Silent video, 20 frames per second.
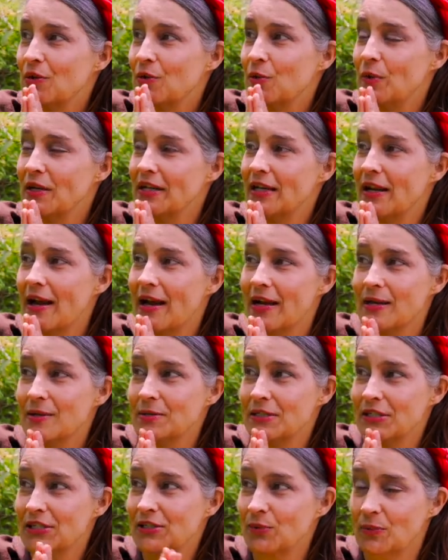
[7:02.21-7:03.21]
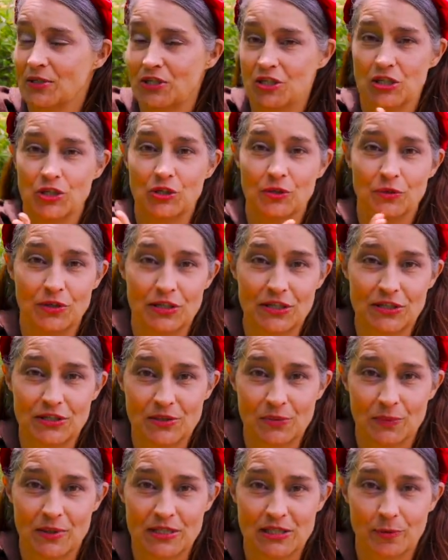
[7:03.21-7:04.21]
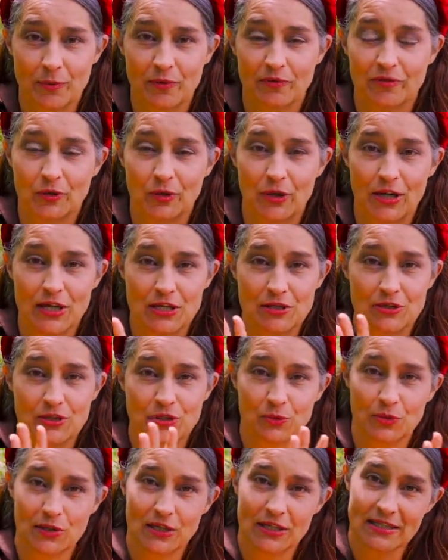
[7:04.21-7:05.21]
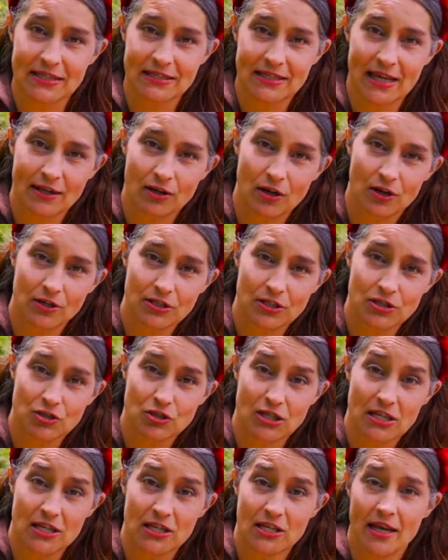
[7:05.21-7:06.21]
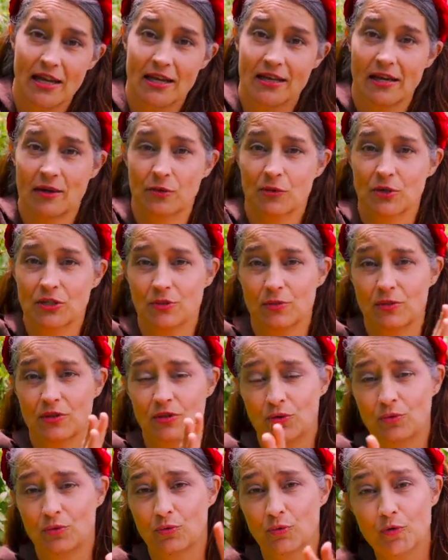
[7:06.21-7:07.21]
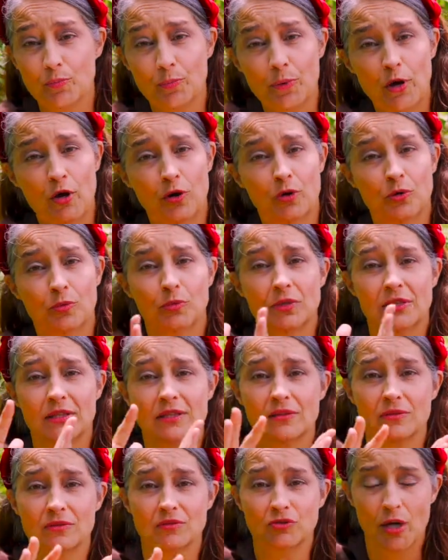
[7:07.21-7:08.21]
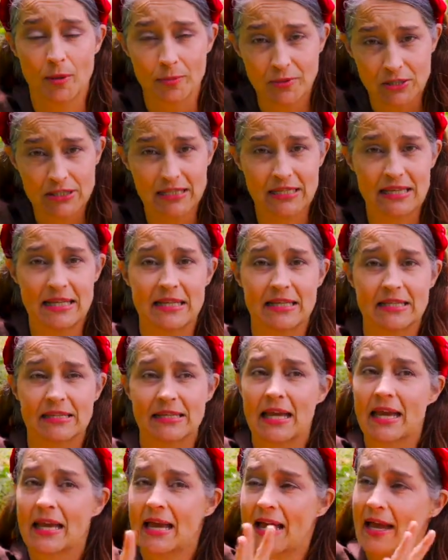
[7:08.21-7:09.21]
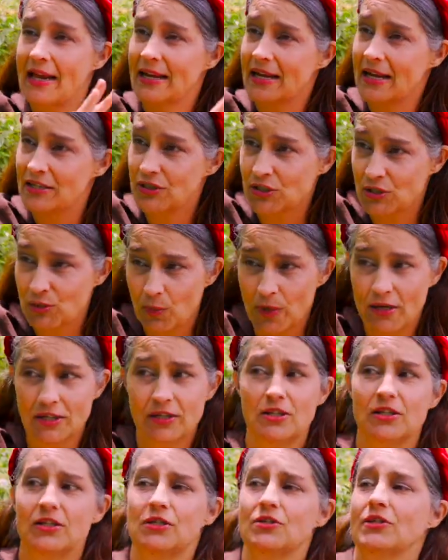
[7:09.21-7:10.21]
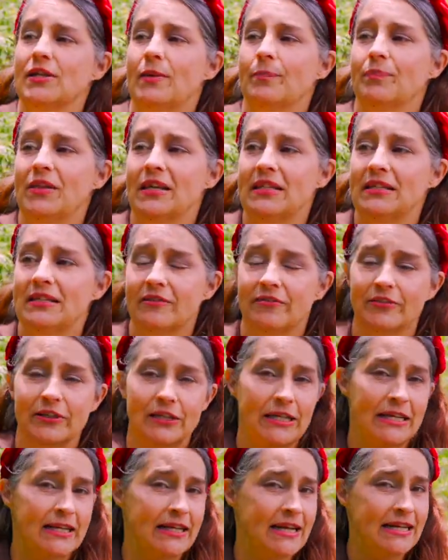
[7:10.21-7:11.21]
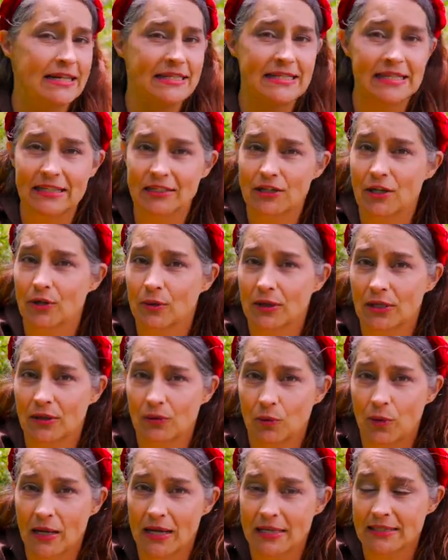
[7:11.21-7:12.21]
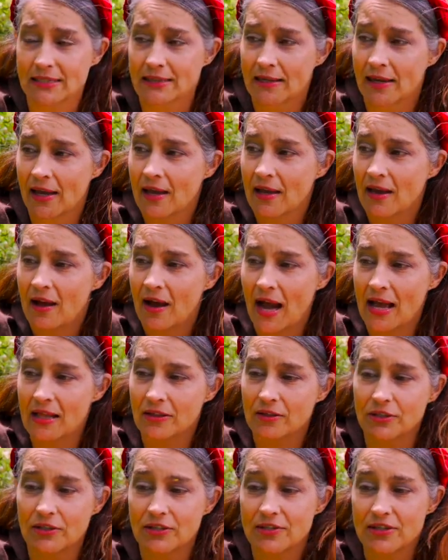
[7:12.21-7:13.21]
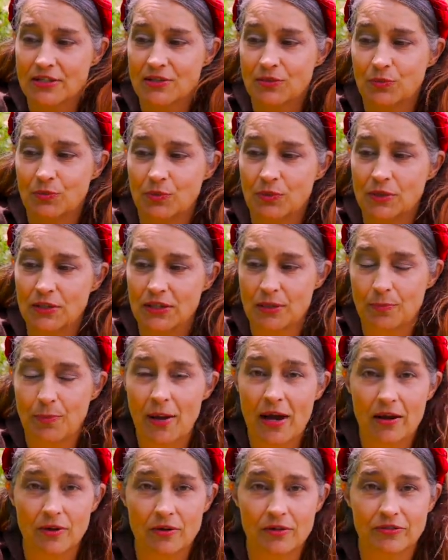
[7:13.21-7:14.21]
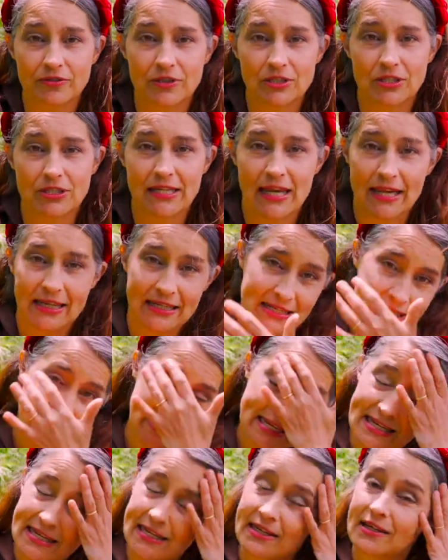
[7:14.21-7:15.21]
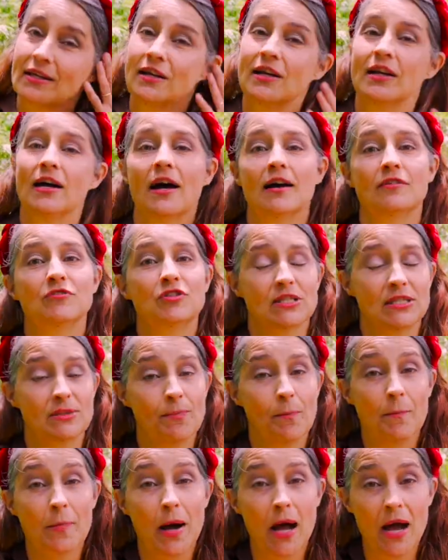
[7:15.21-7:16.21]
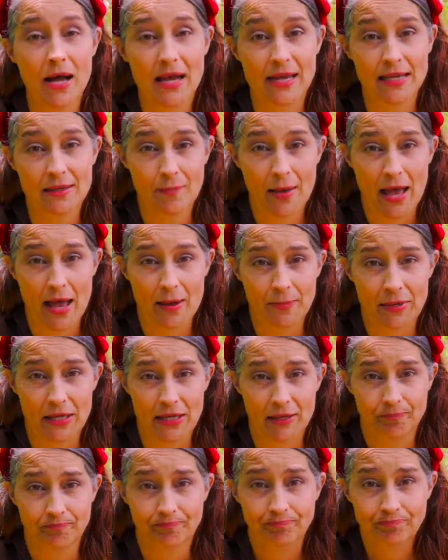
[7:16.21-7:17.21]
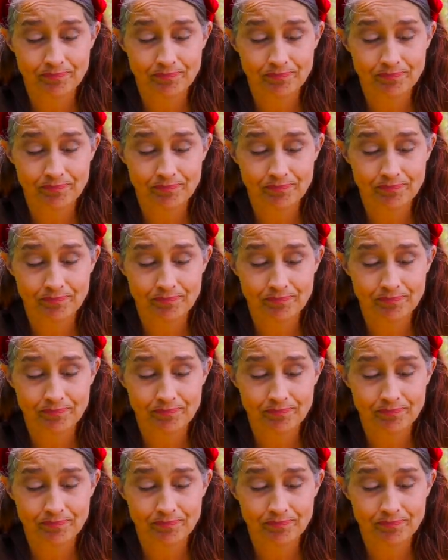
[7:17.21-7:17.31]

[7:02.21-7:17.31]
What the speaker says: when I was switching careers once before. I used to work in psychology, and I worked with a group home with troubled teens, and I just wanted to do something different, and I didn't know what it was. I learned this really powerful technique of just mind mapping,